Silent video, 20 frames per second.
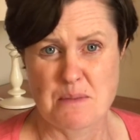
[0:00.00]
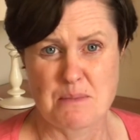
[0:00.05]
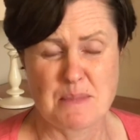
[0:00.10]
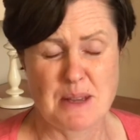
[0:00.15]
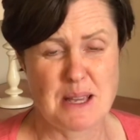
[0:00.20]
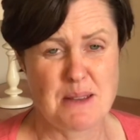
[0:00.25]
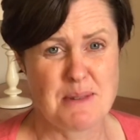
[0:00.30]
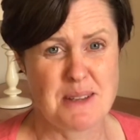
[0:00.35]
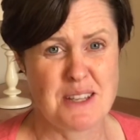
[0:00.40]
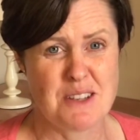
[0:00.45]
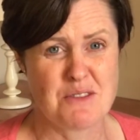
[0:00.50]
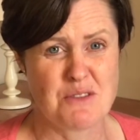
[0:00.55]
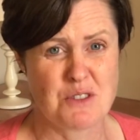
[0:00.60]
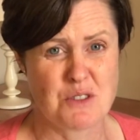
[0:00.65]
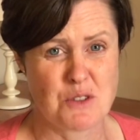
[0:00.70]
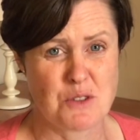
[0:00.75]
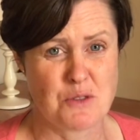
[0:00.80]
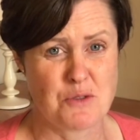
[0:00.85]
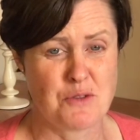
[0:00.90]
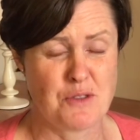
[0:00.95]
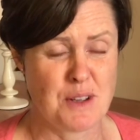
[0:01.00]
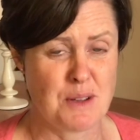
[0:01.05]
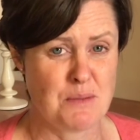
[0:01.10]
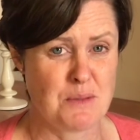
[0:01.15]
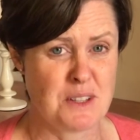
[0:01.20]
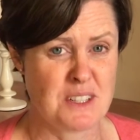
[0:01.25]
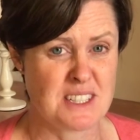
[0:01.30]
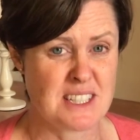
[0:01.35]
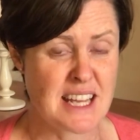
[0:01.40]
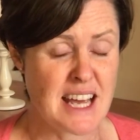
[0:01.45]
Maybe you've got a fib
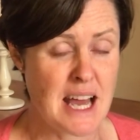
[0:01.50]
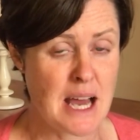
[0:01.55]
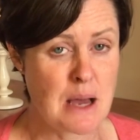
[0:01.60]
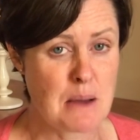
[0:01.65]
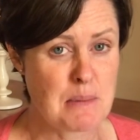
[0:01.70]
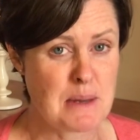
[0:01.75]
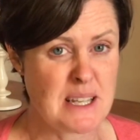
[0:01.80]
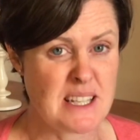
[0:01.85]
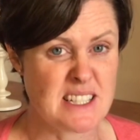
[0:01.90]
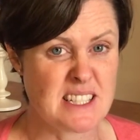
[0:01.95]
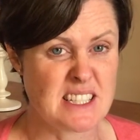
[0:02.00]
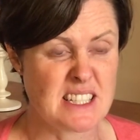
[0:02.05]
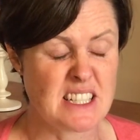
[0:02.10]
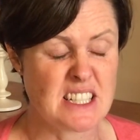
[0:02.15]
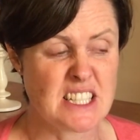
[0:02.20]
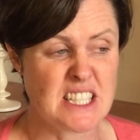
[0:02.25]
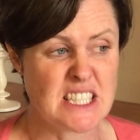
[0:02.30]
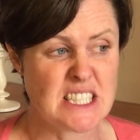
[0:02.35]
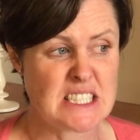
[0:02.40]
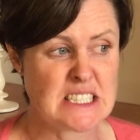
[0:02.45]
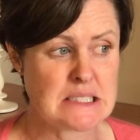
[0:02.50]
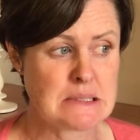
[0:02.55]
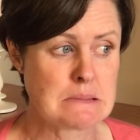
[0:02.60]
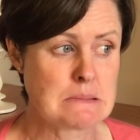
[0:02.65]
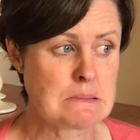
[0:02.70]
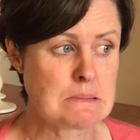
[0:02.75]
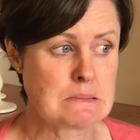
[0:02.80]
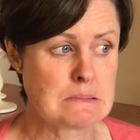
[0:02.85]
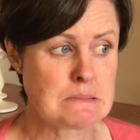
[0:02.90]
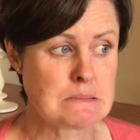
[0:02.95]
that's a habit, like,
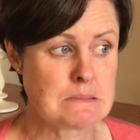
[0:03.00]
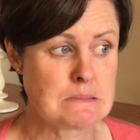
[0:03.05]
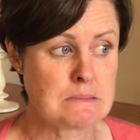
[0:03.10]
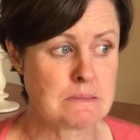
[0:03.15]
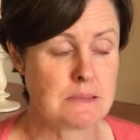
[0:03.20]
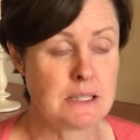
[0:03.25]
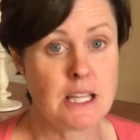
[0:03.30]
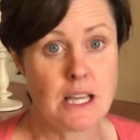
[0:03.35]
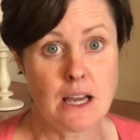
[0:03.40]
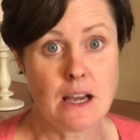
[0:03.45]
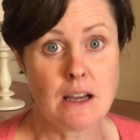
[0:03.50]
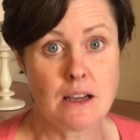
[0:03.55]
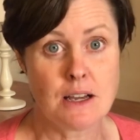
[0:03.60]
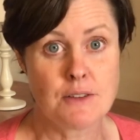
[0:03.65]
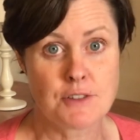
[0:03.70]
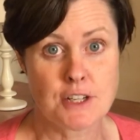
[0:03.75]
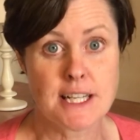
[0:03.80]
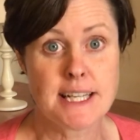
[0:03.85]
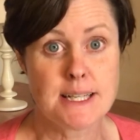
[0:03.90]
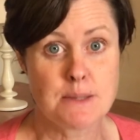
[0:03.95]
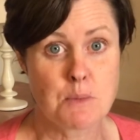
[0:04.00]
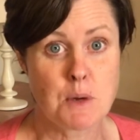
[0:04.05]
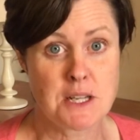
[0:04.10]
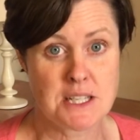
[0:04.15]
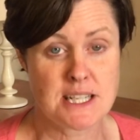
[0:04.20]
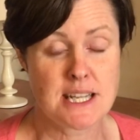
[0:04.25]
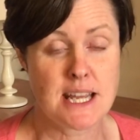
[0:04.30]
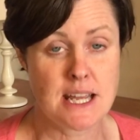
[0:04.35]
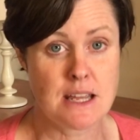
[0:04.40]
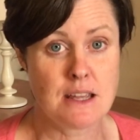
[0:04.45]
yeah, I've cleaned my
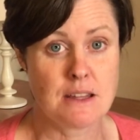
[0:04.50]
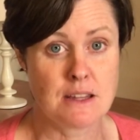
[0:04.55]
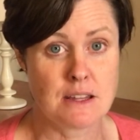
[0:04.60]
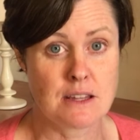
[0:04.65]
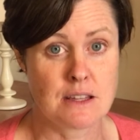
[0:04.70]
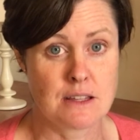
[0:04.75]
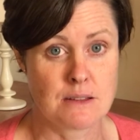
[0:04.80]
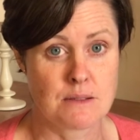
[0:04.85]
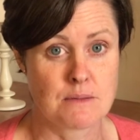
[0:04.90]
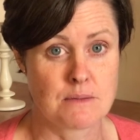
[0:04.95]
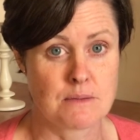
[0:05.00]
teeth.